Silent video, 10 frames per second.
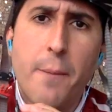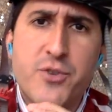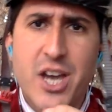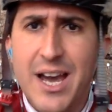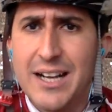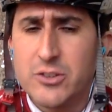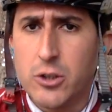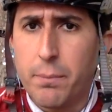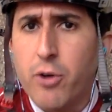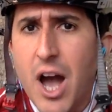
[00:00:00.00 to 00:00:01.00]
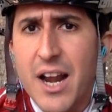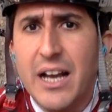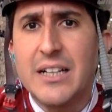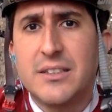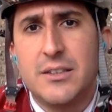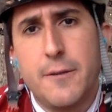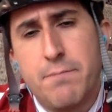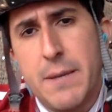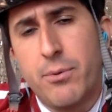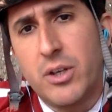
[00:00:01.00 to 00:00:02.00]
objects or products that
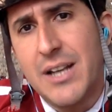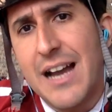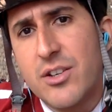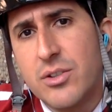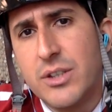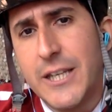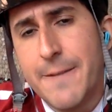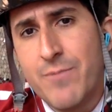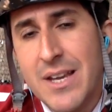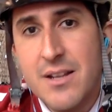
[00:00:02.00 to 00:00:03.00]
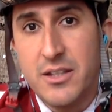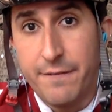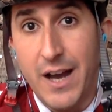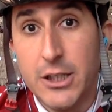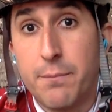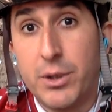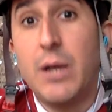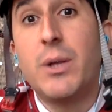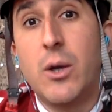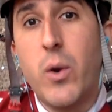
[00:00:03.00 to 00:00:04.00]
people can actually develop
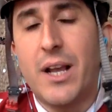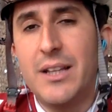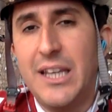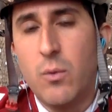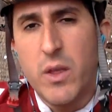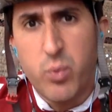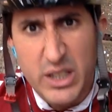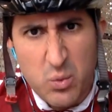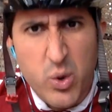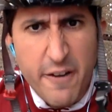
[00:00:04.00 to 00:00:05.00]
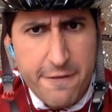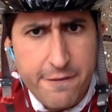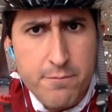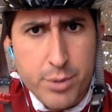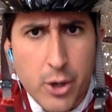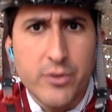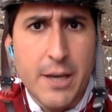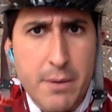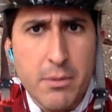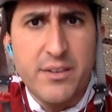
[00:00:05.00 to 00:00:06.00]
really, really quickly with really rough
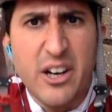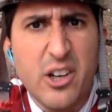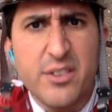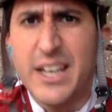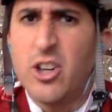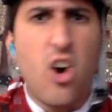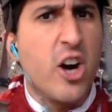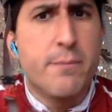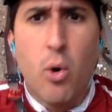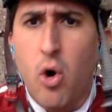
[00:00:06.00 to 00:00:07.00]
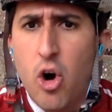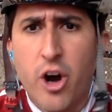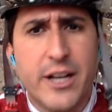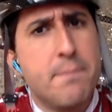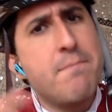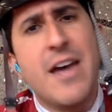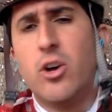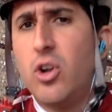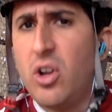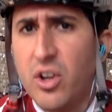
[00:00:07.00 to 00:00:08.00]
prototyping materials like cardboard and
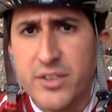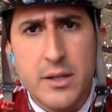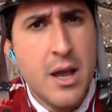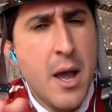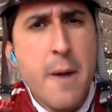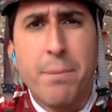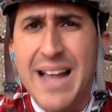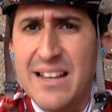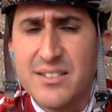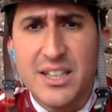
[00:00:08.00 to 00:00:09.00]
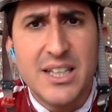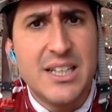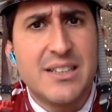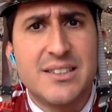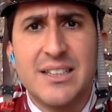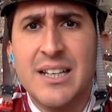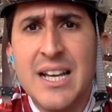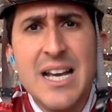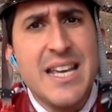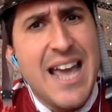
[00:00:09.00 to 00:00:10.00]
metals and plastics. And
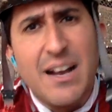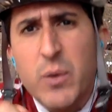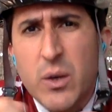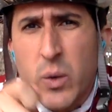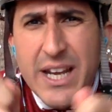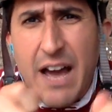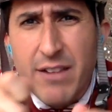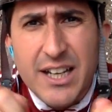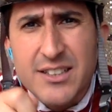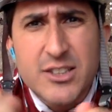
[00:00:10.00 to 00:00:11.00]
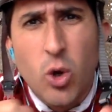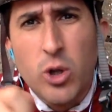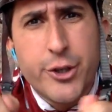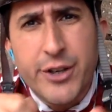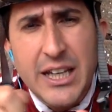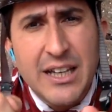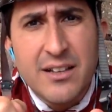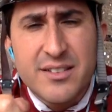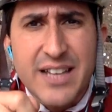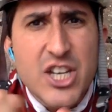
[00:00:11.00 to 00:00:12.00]
yeah, we can have like a
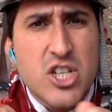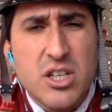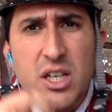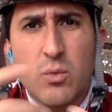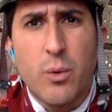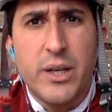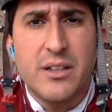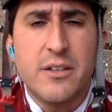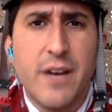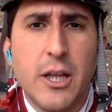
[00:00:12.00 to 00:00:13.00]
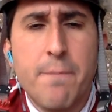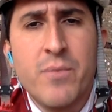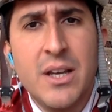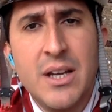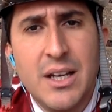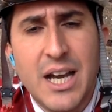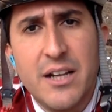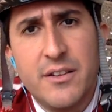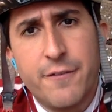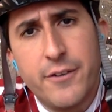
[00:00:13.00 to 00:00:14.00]
soldering station where we can develop
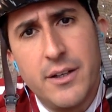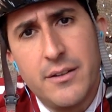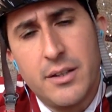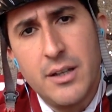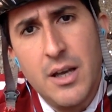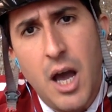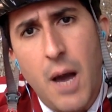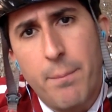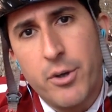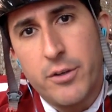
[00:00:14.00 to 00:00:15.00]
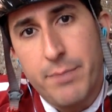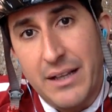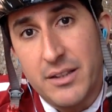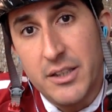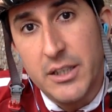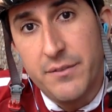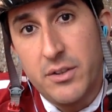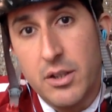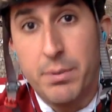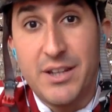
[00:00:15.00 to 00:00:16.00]
kind of different perspectives
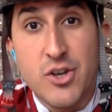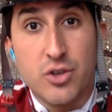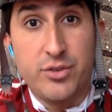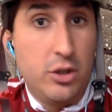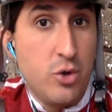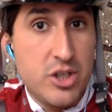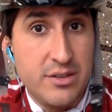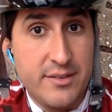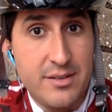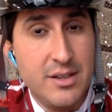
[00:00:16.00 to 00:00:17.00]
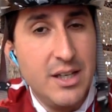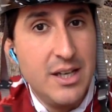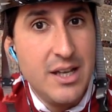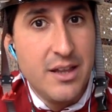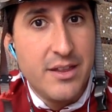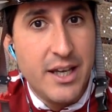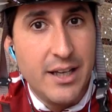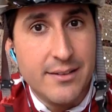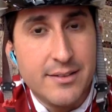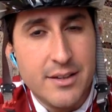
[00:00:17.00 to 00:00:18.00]
to the potential solutions
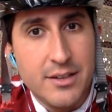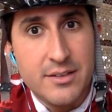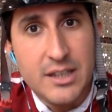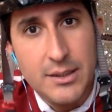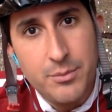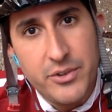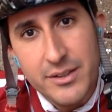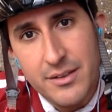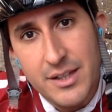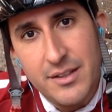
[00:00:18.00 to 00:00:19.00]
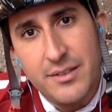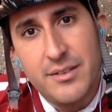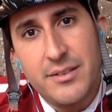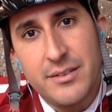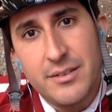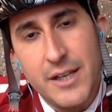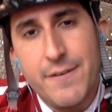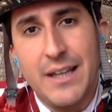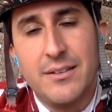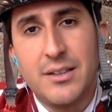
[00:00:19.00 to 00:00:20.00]
that the teams in this
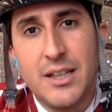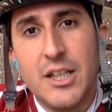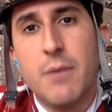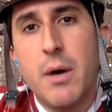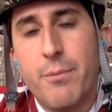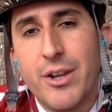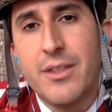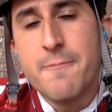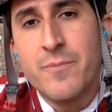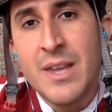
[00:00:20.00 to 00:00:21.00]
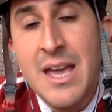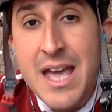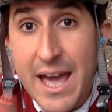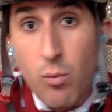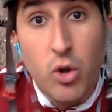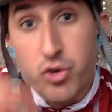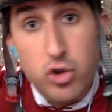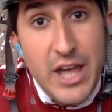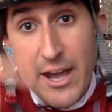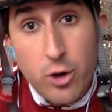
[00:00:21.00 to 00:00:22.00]
event can come up with. And we'll
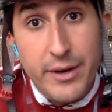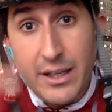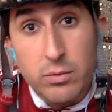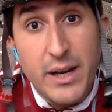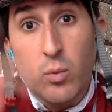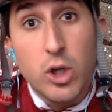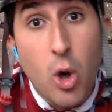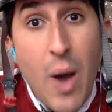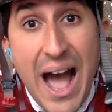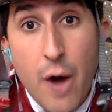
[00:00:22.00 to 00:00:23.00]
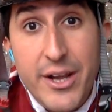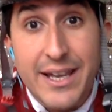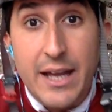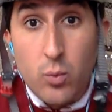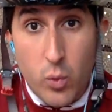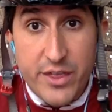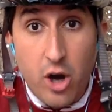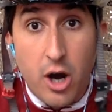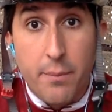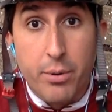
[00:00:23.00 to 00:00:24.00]
iterate, right? We'll go out again with
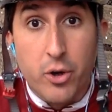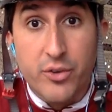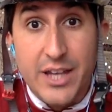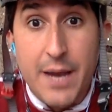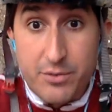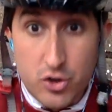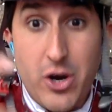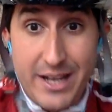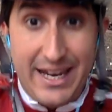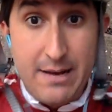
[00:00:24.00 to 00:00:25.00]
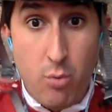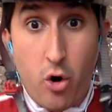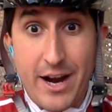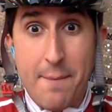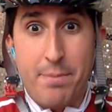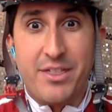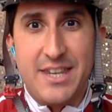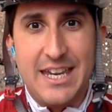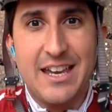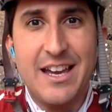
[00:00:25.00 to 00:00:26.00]
our prototypes and try to gain more
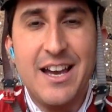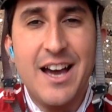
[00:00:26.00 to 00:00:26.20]
empathy